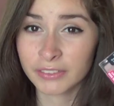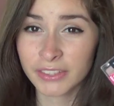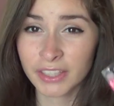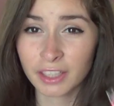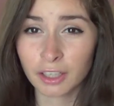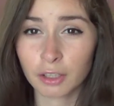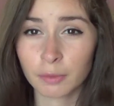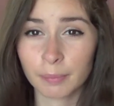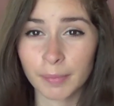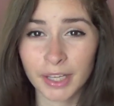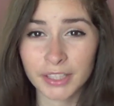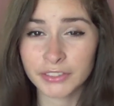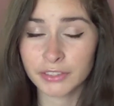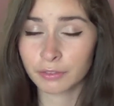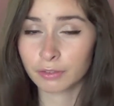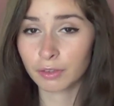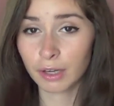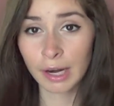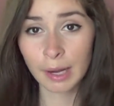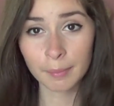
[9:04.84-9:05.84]
It's like a mix
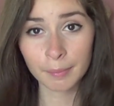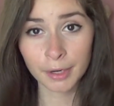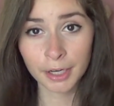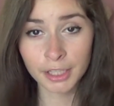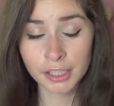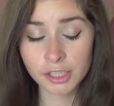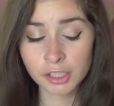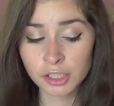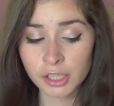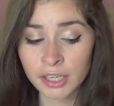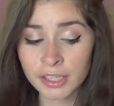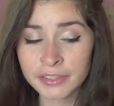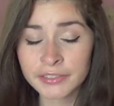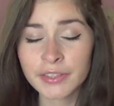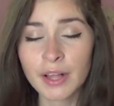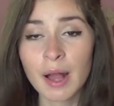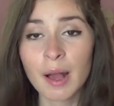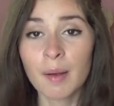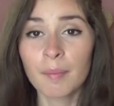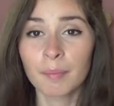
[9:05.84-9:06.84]
of cranberry
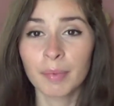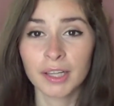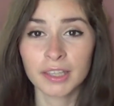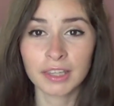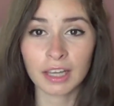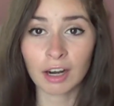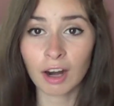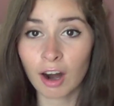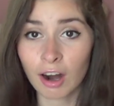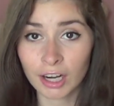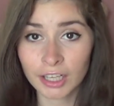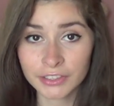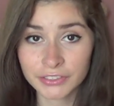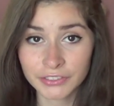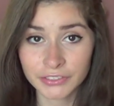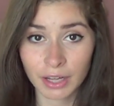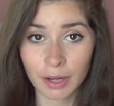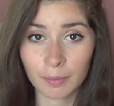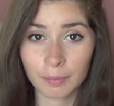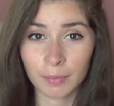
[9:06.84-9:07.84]
shades, but there are
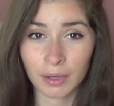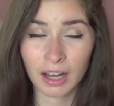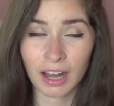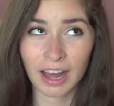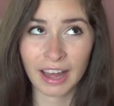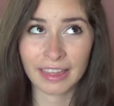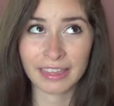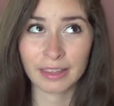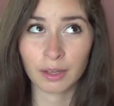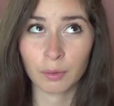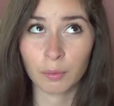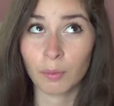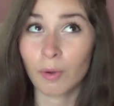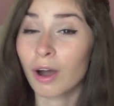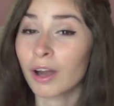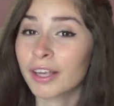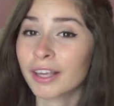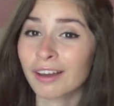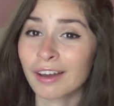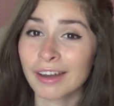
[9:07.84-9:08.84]
some. I think
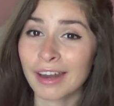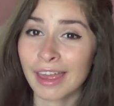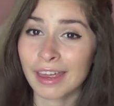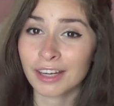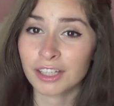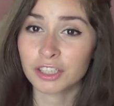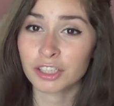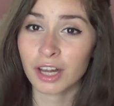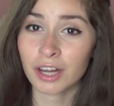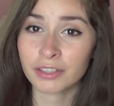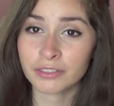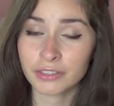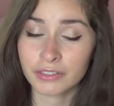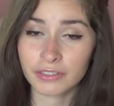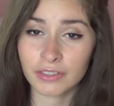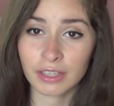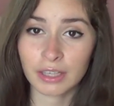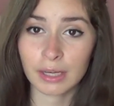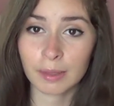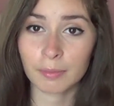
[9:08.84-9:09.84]
Walking on Eggshells
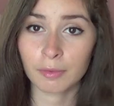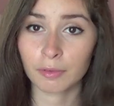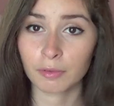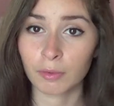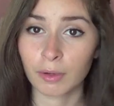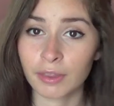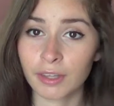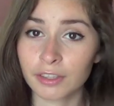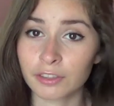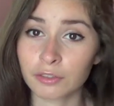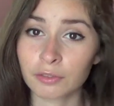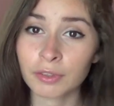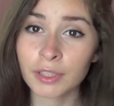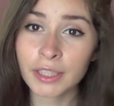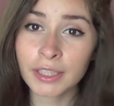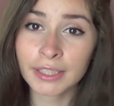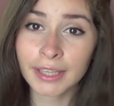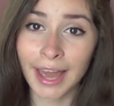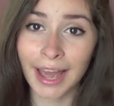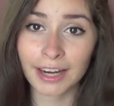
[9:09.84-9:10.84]
is the name of one that's
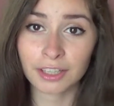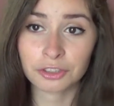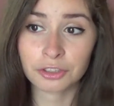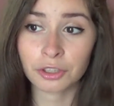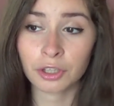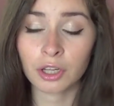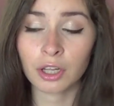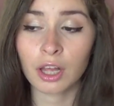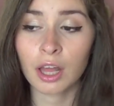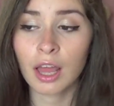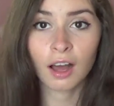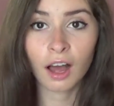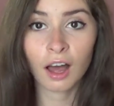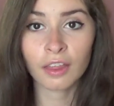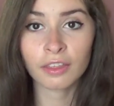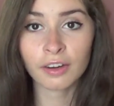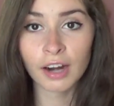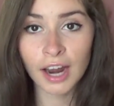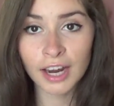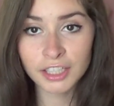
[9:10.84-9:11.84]
really natural.
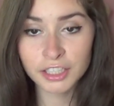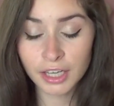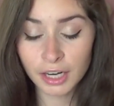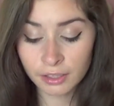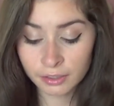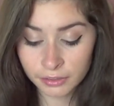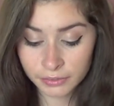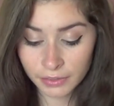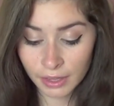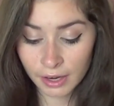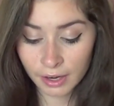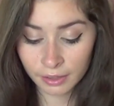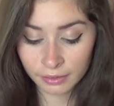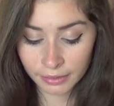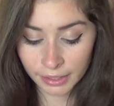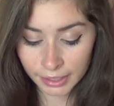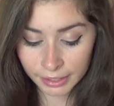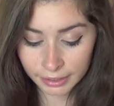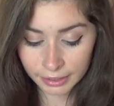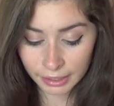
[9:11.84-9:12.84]
Other eyeshadows that I
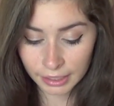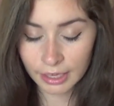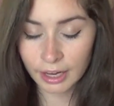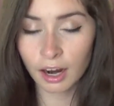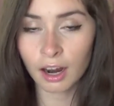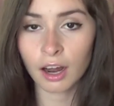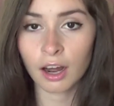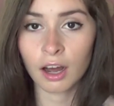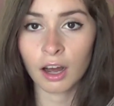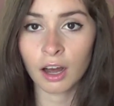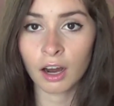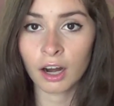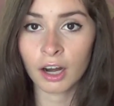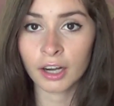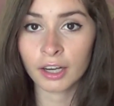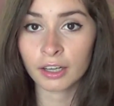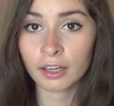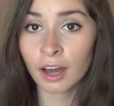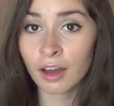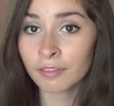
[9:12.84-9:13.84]
like
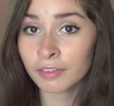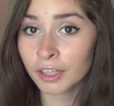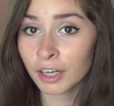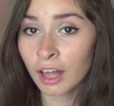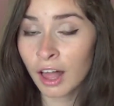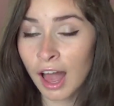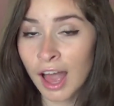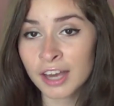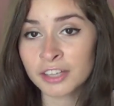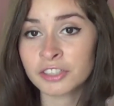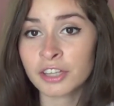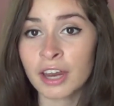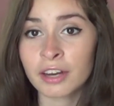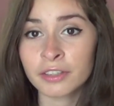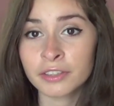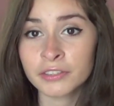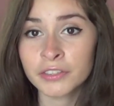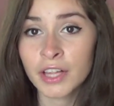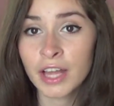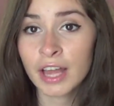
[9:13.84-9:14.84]
are CoverGirl
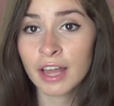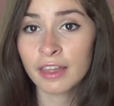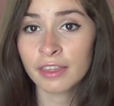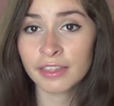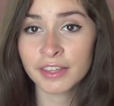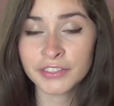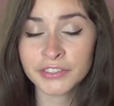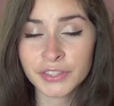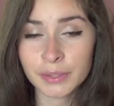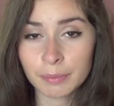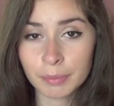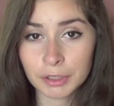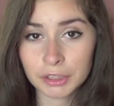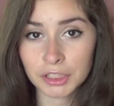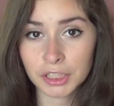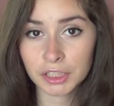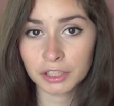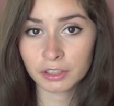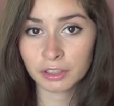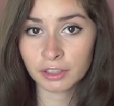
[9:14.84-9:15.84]
eyeshadows. This in
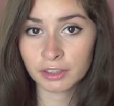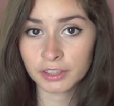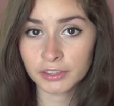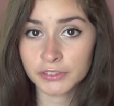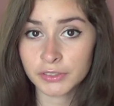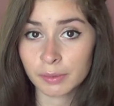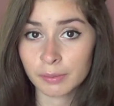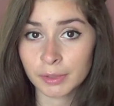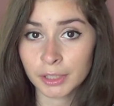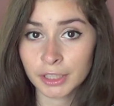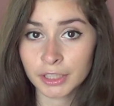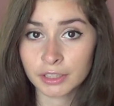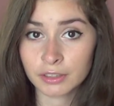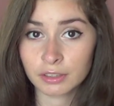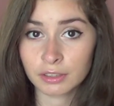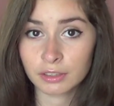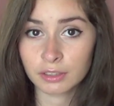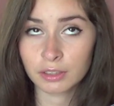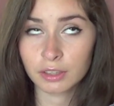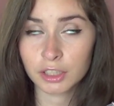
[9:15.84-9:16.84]
particular,
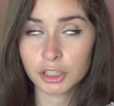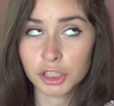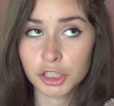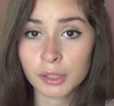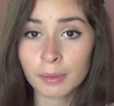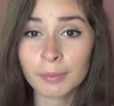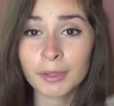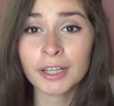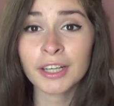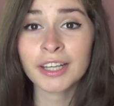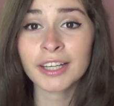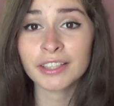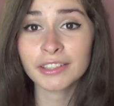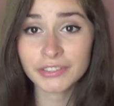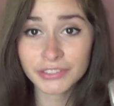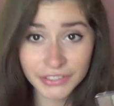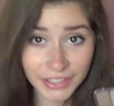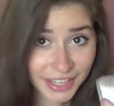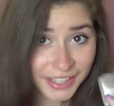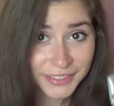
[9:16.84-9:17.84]
the
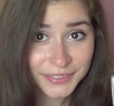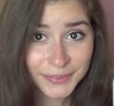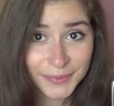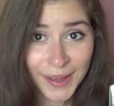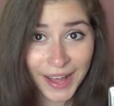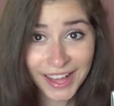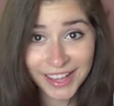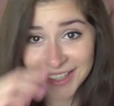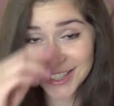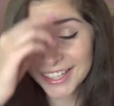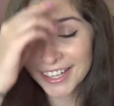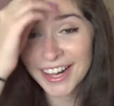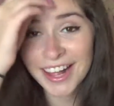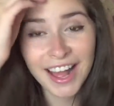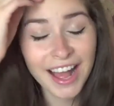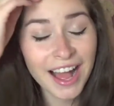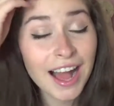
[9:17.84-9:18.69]
Shimmering Sands palette.